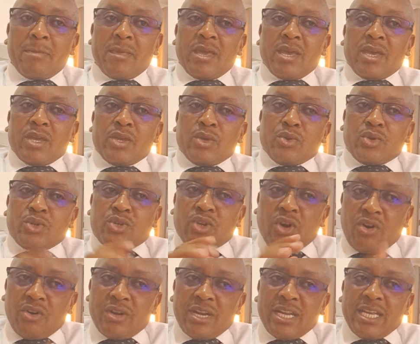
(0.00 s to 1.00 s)
You
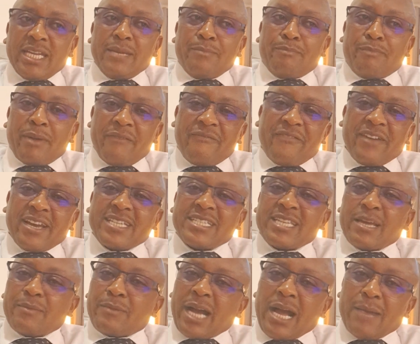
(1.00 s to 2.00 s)
don't need perfect
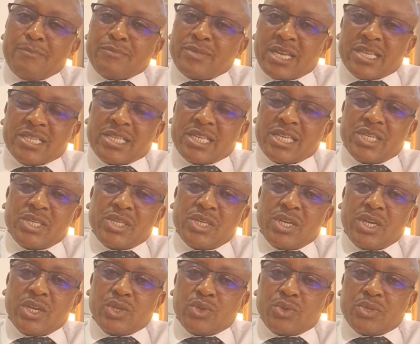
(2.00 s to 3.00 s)
circumstances
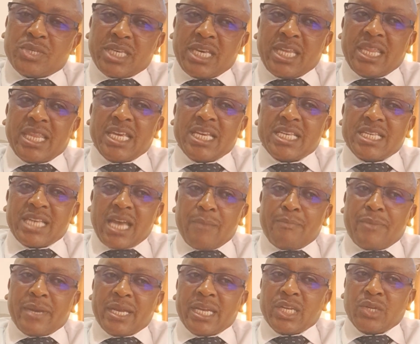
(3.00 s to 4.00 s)
to see things
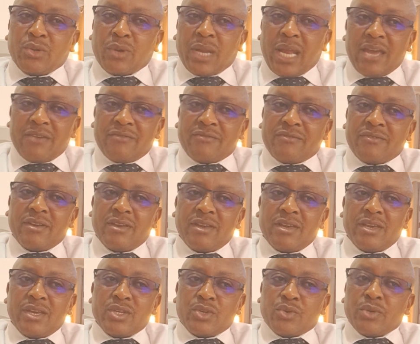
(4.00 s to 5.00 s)
happen in your life.
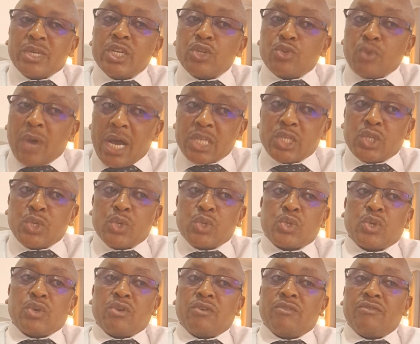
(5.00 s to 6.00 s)
So you need to ask
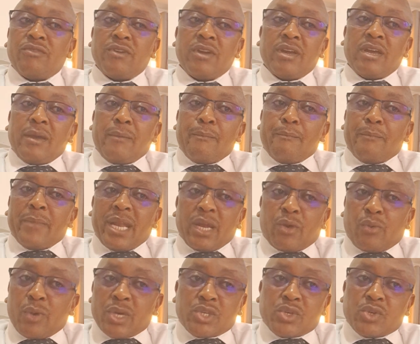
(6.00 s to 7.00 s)
yourself many
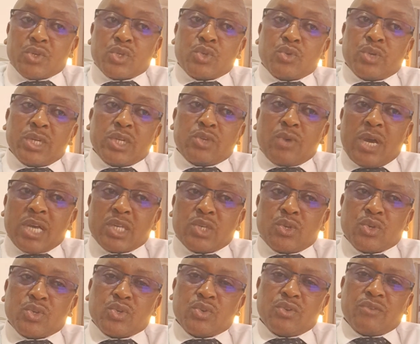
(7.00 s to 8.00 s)
questions. You need to ask
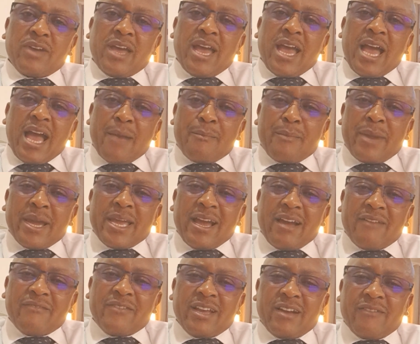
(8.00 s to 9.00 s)
yourself, am I
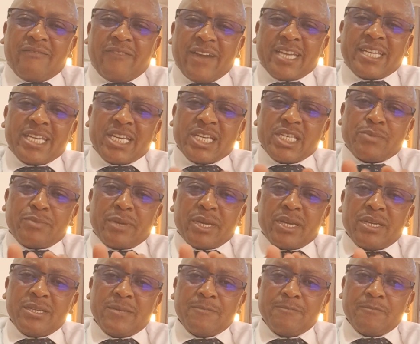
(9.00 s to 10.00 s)
having a fighting
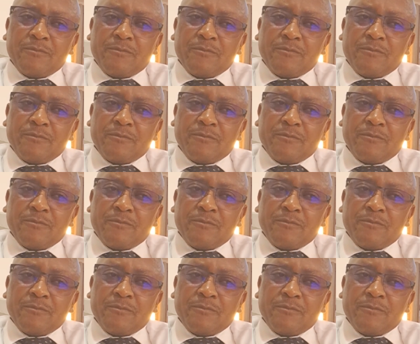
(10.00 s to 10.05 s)
spirit?